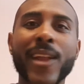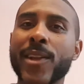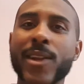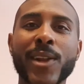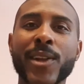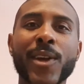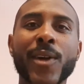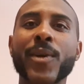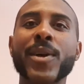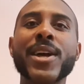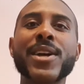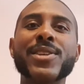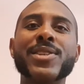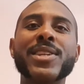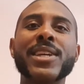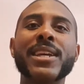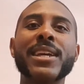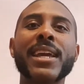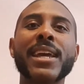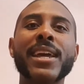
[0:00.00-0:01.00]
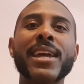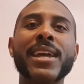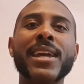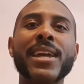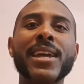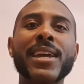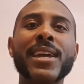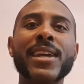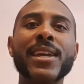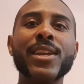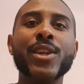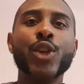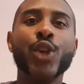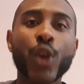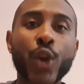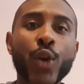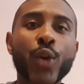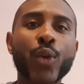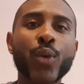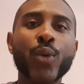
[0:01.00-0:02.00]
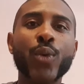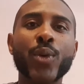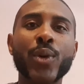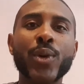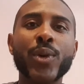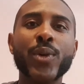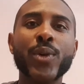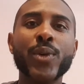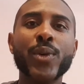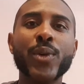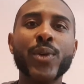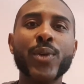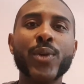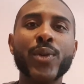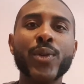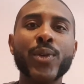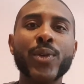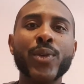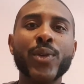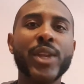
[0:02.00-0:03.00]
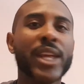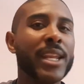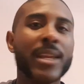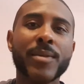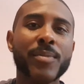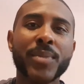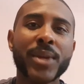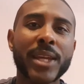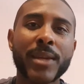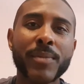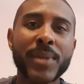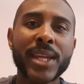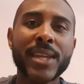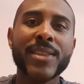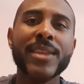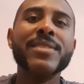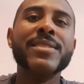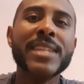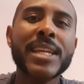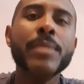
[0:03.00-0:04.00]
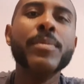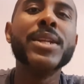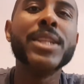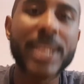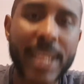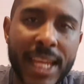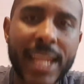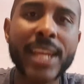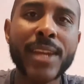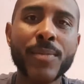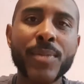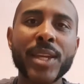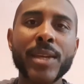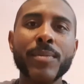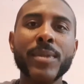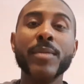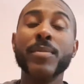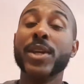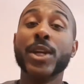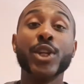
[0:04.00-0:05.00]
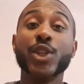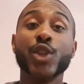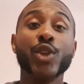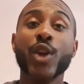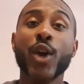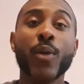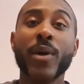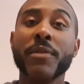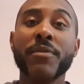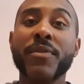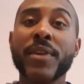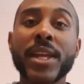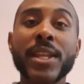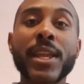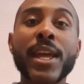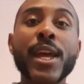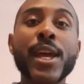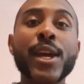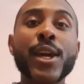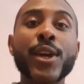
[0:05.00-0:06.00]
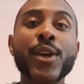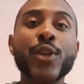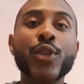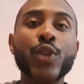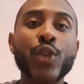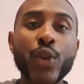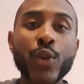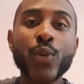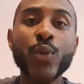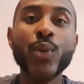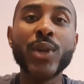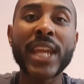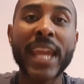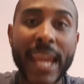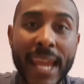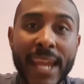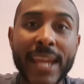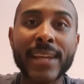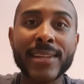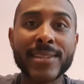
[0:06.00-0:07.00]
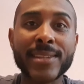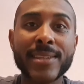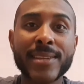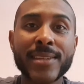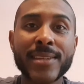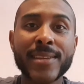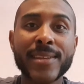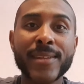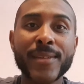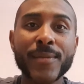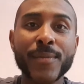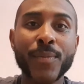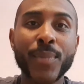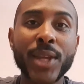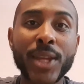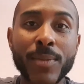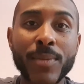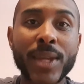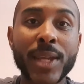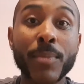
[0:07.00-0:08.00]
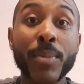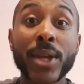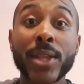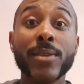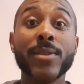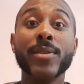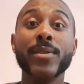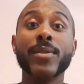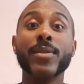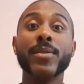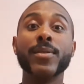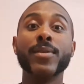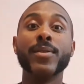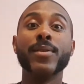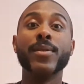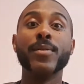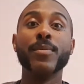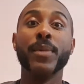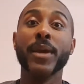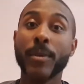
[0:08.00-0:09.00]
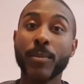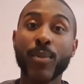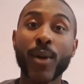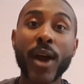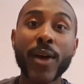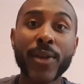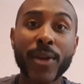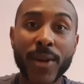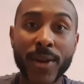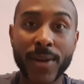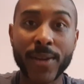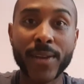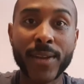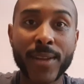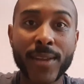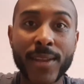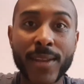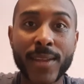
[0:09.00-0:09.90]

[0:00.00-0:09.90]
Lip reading: No. See, you didn't beat me. The Demon King beat me because you know what, Finn? You can't beat me. But big brother,